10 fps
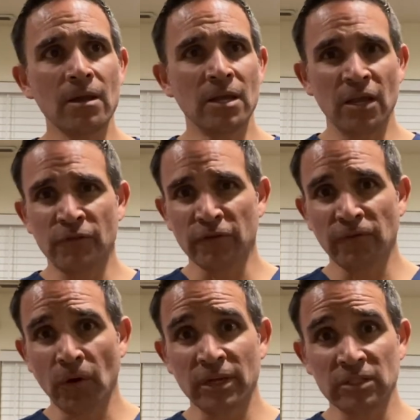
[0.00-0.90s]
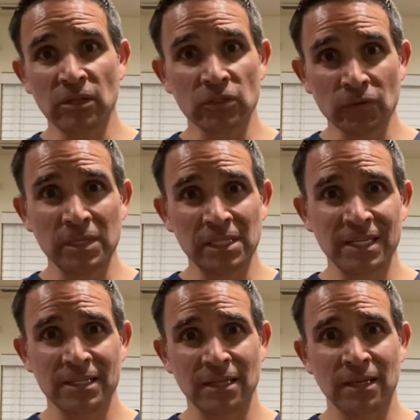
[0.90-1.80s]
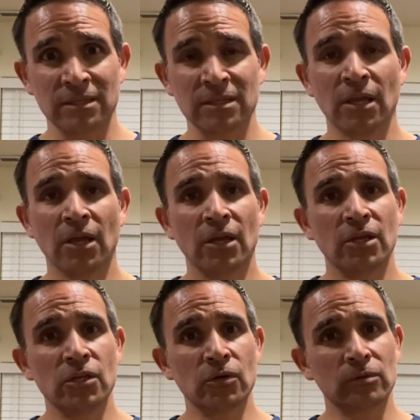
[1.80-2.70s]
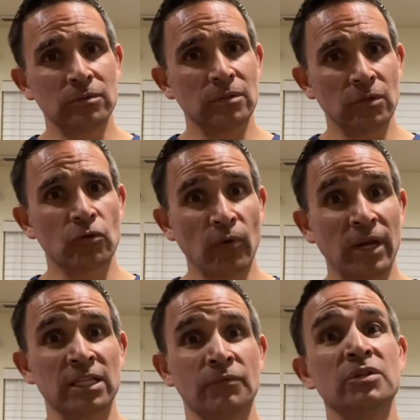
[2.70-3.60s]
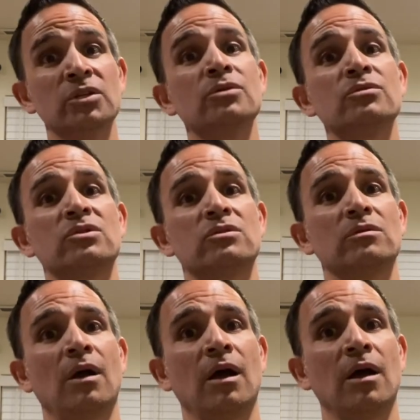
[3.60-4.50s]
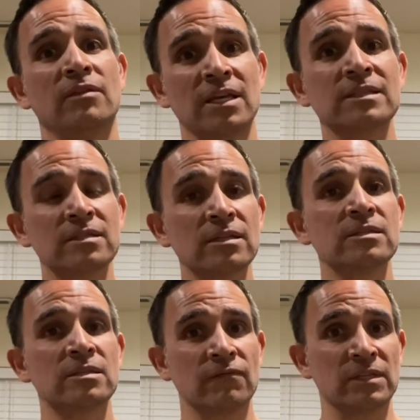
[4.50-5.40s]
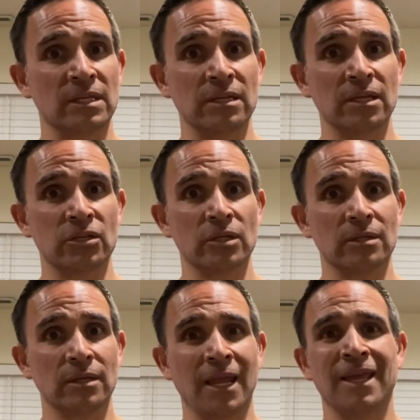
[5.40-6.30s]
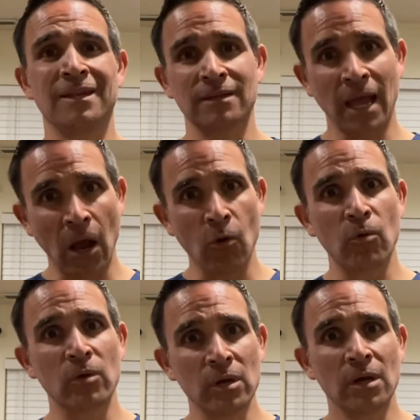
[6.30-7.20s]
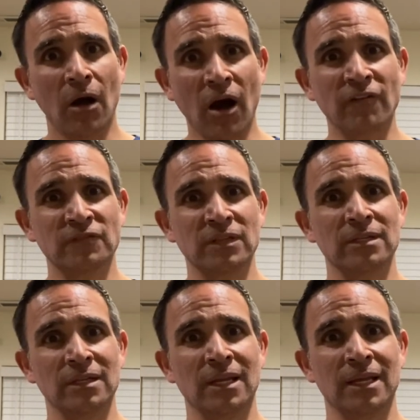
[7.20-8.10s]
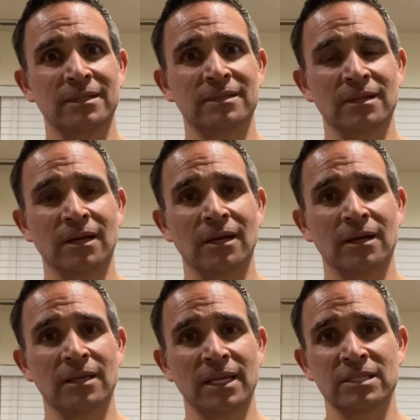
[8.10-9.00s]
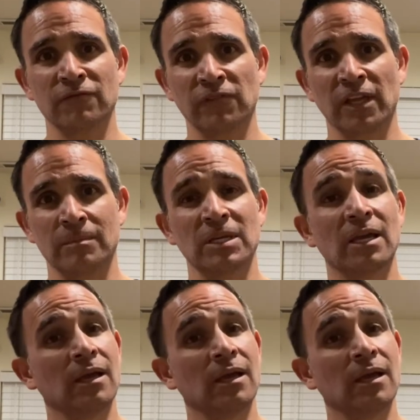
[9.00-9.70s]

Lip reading: If you're focused on doing these things, you'll greatly reduce the incidence of this condition and how often it gets inflamed.